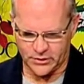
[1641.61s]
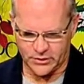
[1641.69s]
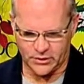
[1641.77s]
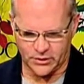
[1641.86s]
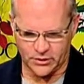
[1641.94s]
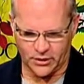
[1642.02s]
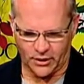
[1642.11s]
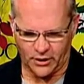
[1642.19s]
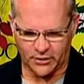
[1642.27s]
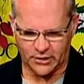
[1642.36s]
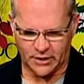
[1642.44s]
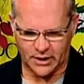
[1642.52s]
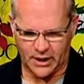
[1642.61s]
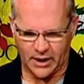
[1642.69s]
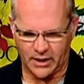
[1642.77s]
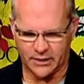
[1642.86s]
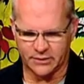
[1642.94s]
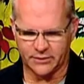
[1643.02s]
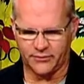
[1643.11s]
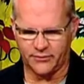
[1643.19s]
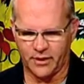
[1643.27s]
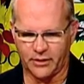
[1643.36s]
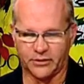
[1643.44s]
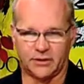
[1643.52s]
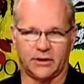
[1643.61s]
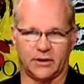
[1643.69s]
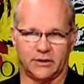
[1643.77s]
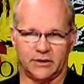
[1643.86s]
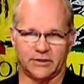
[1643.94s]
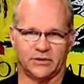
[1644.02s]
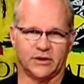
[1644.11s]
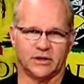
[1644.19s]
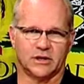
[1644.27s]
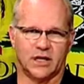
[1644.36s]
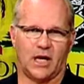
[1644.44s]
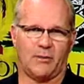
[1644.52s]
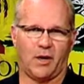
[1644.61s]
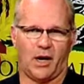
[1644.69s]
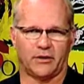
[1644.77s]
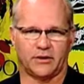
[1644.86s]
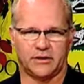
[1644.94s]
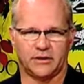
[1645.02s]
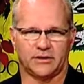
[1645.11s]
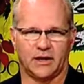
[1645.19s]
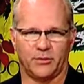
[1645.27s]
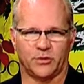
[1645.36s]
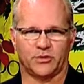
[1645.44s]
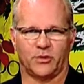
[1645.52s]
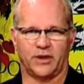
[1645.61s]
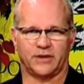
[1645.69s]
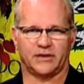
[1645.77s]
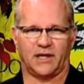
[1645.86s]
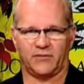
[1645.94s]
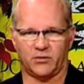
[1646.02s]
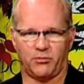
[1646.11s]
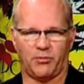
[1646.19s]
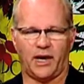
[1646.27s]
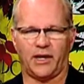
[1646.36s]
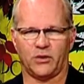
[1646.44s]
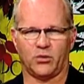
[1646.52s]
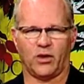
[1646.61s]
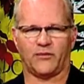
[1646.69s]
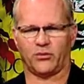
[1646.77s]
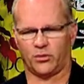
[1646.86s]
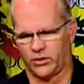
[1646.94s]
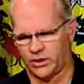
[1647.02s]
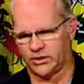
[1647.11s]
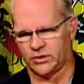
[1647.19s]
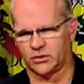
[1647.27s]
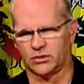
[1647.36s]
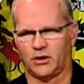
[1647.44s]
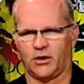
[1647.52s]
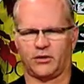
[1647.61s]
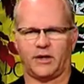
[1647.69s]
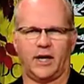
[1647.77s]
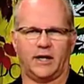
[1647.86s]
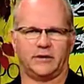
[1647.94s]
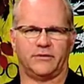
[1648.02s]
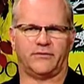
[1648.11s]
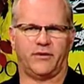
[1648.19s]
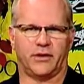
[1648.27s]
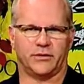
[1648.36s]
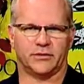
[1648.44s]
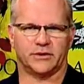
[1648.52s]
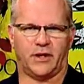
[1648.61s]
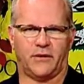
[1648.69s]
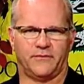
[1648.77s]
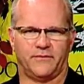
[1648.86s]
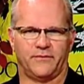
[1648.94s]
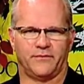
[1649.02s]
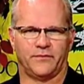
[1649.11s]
Jill Clark can't defend, the decision came out on December twenty-seventh by the referee, Jill Clark can't defend herself.